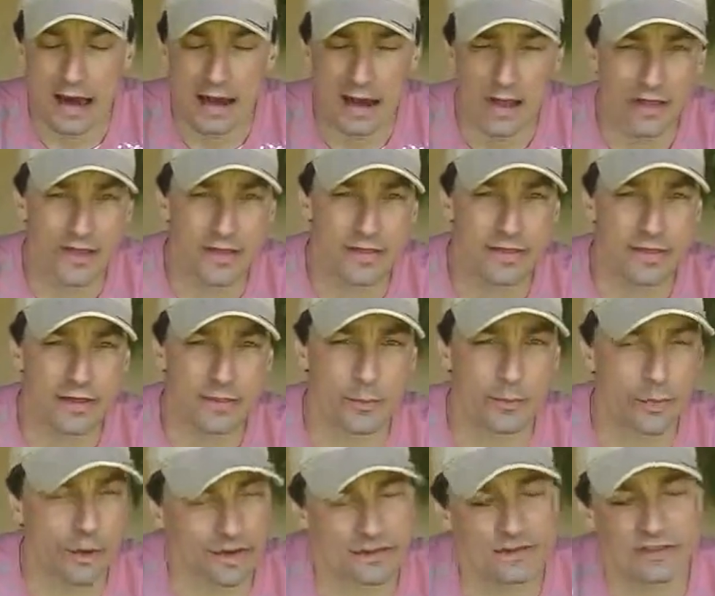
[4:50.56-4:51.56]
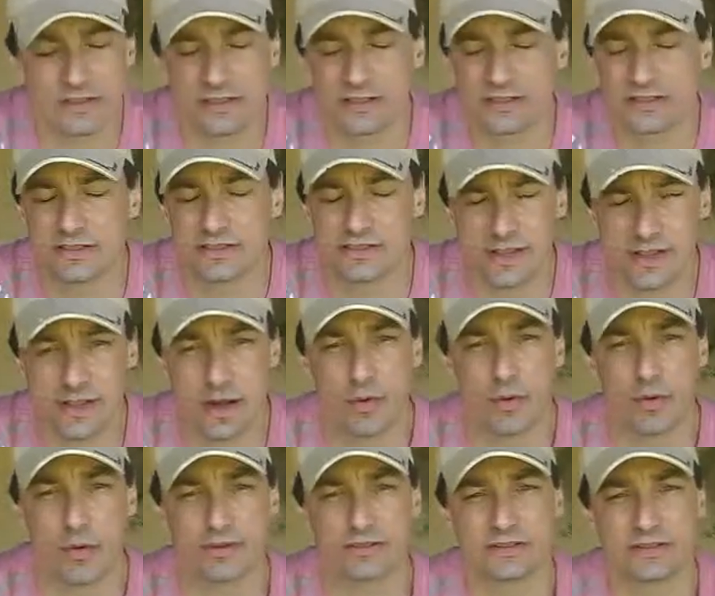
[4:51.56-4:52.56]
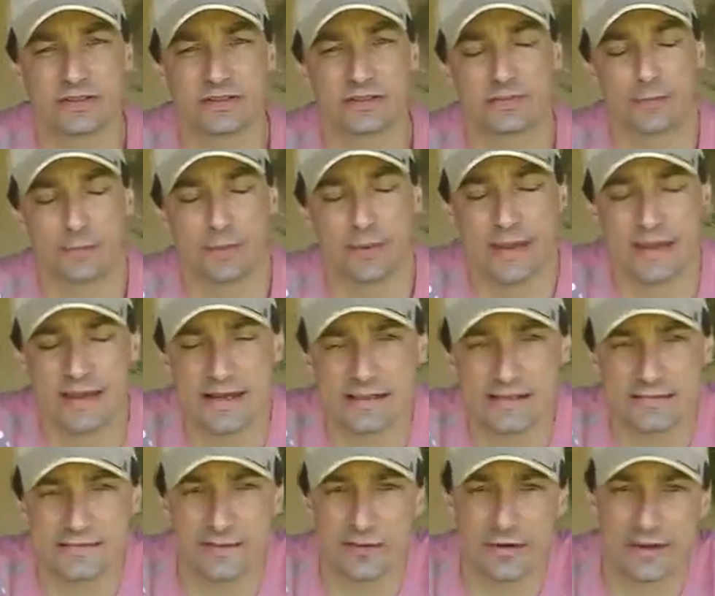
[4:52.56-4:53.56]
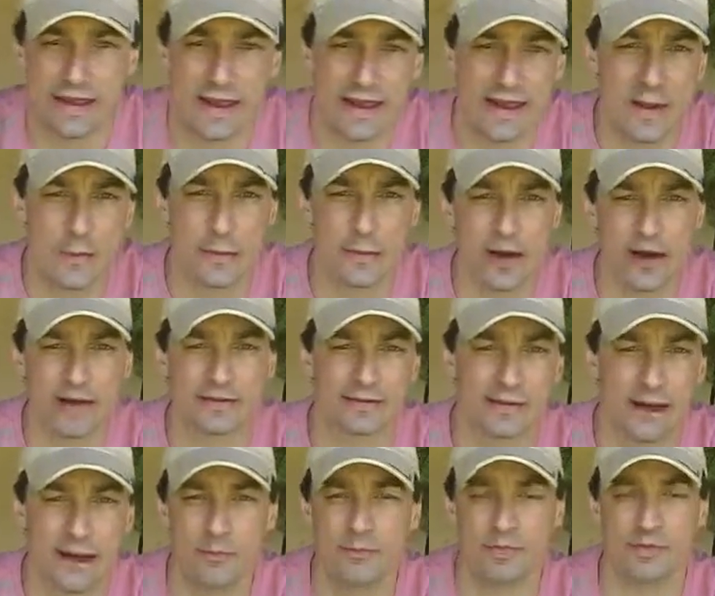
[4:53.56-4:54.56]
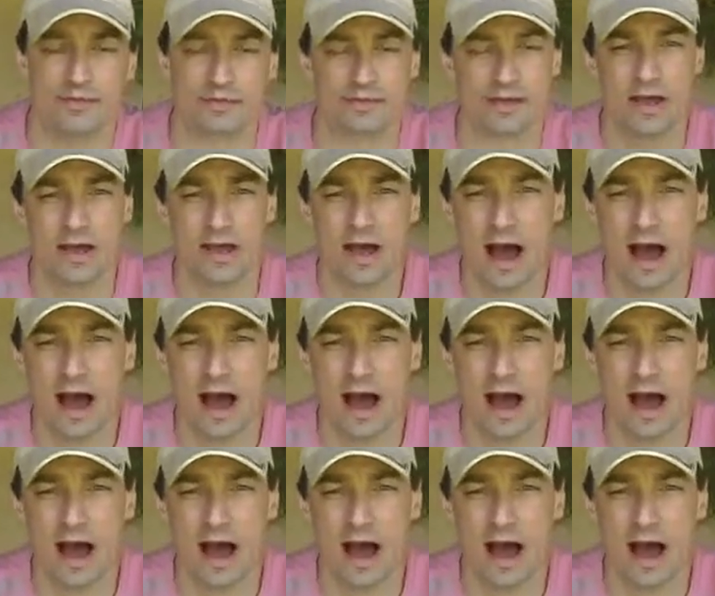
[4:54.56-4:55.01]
Another thing, pastors, senior pastors, please forget about numbers.